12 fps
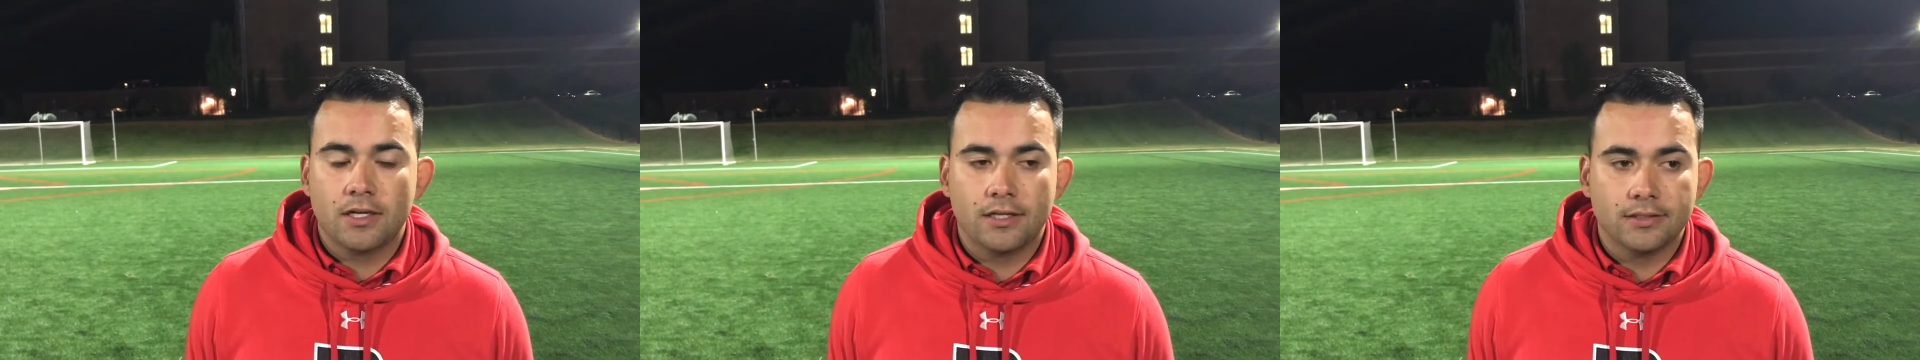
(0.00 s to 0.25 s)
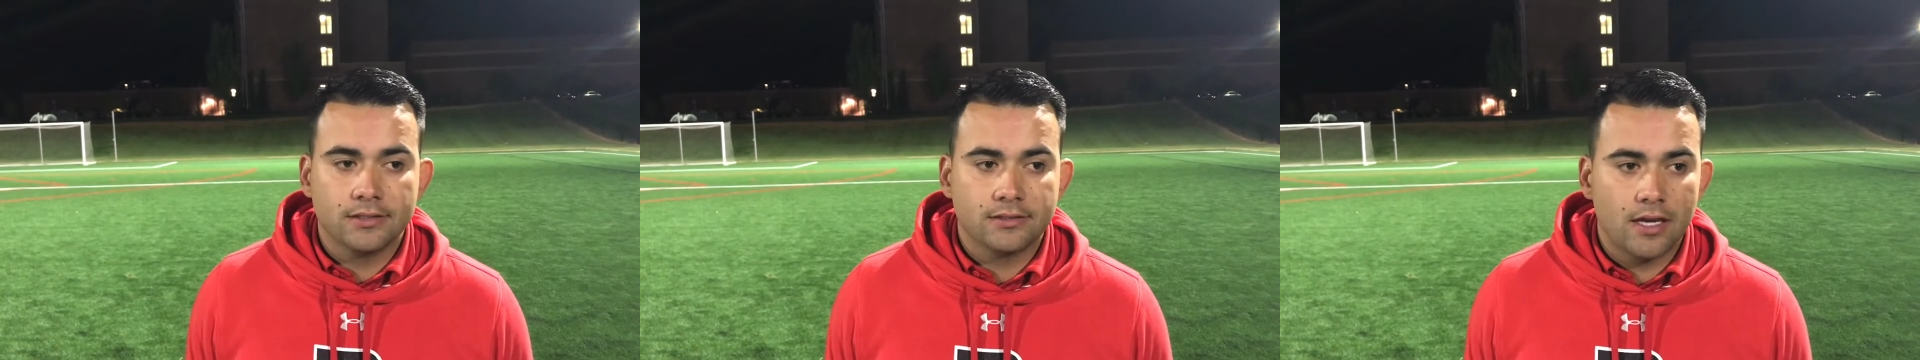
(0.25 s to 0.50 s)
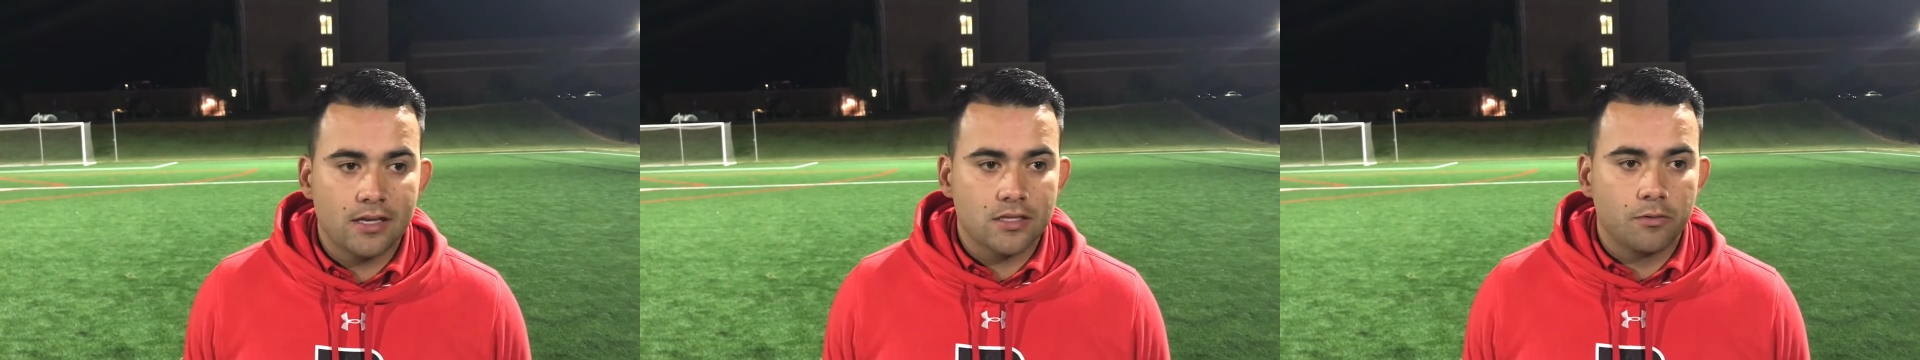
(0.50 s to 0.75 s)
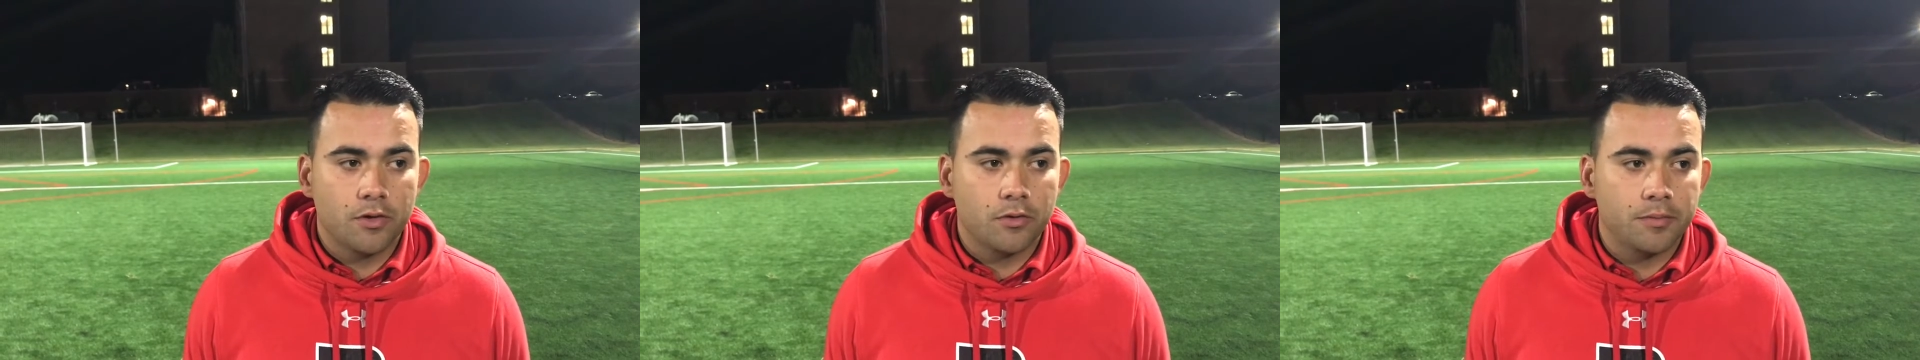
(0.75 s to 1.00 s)
Uh, the times
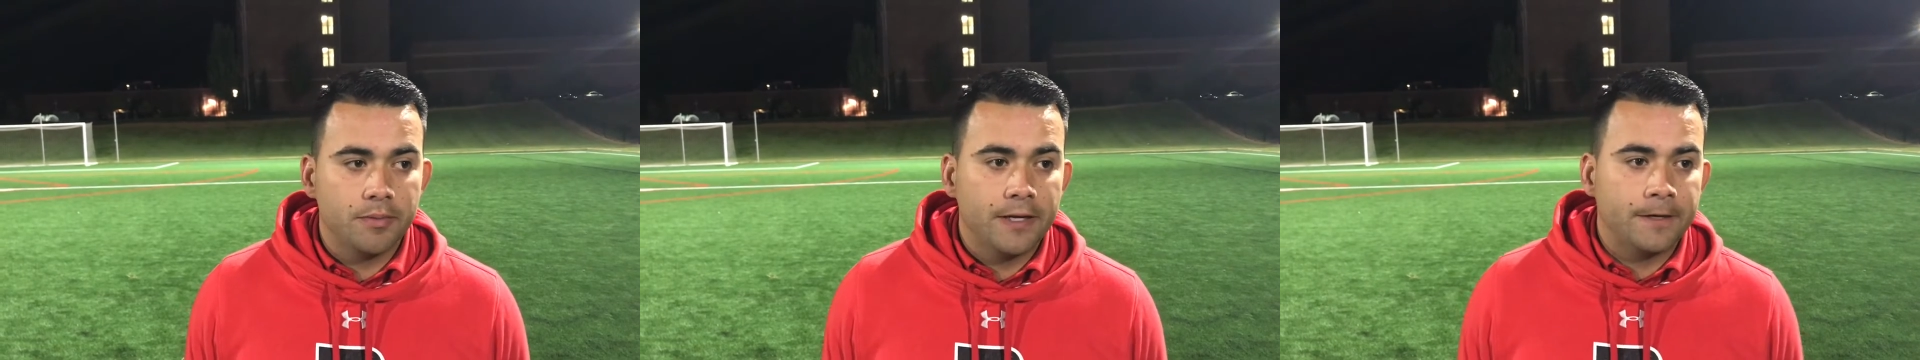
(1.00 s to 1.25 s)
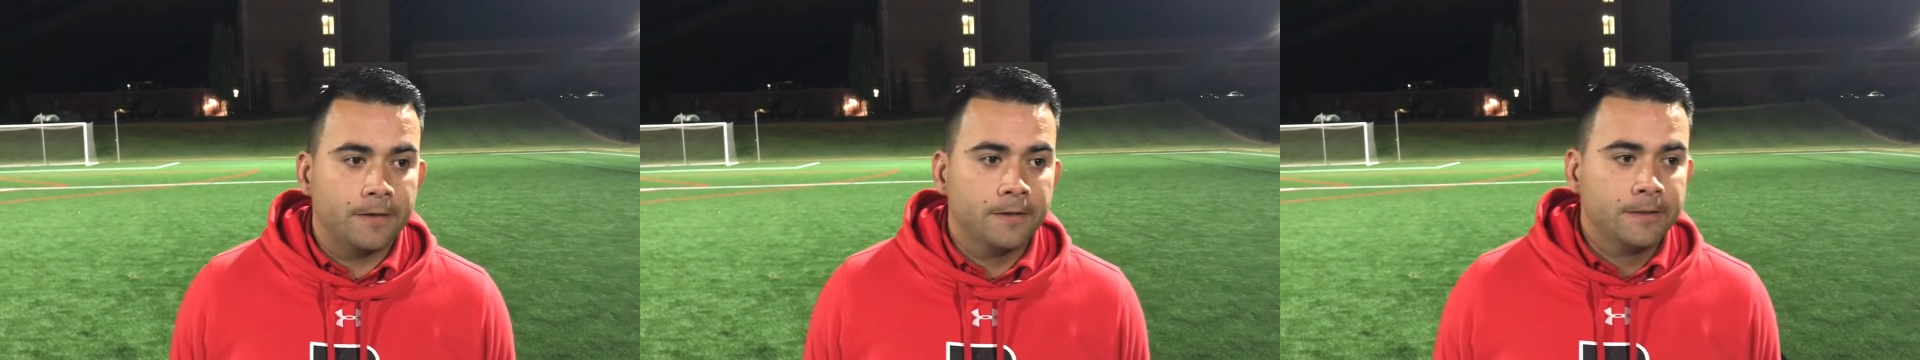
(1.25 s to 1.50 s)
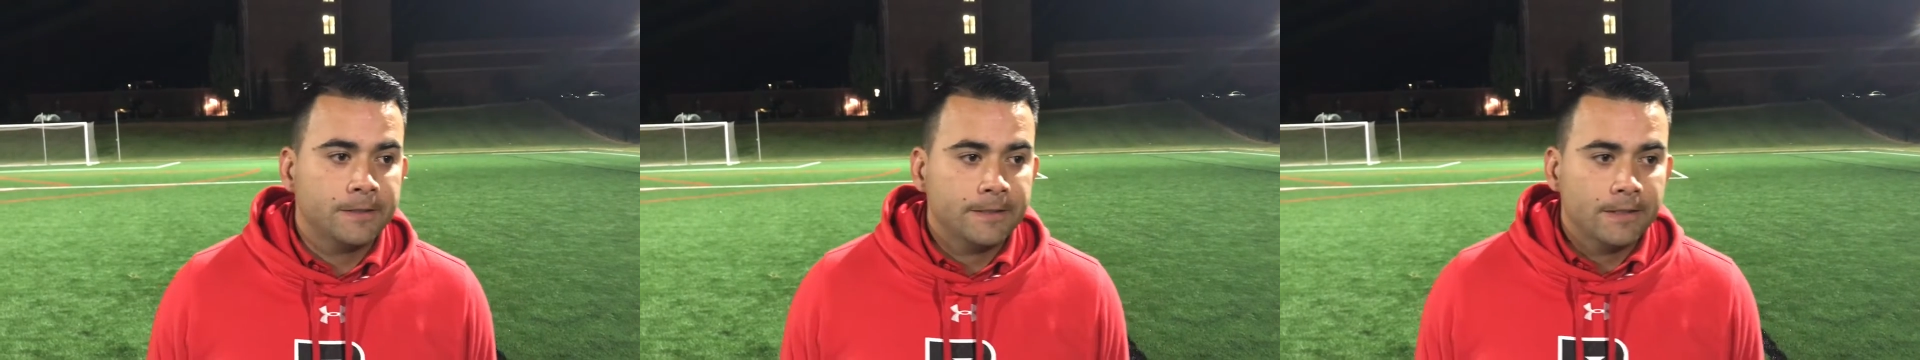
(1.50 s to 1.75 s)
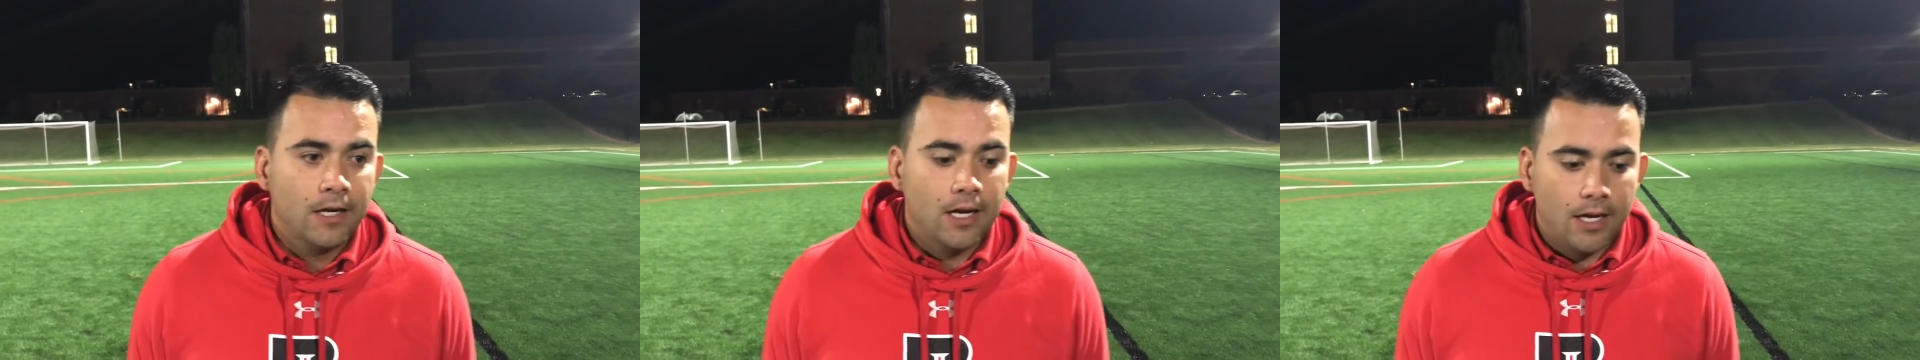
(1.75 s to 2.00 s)
that we were better,
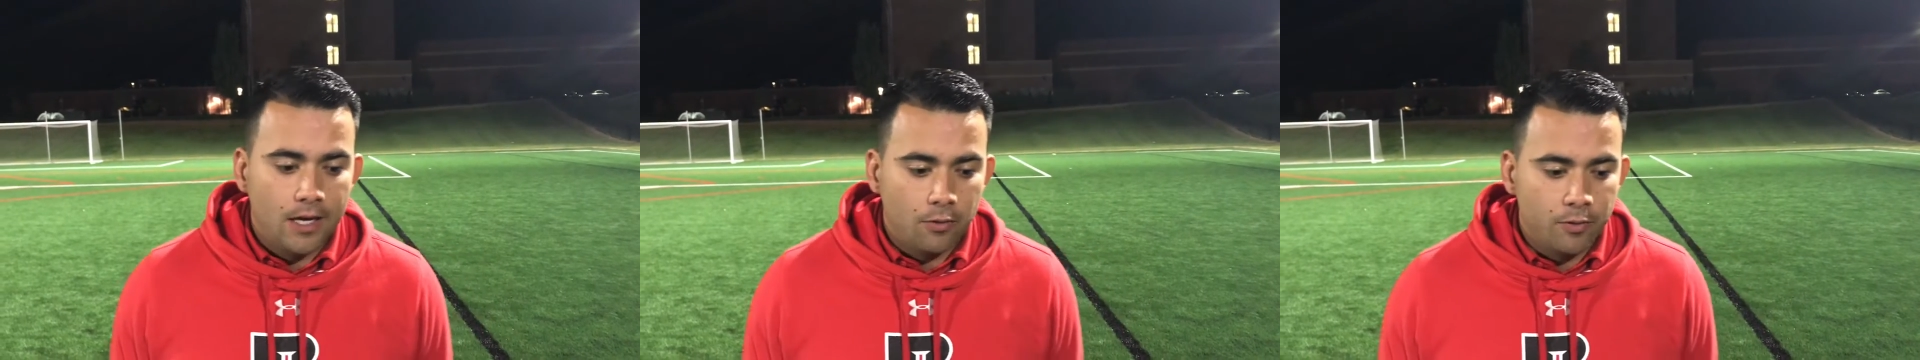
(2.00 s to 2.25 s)
uh,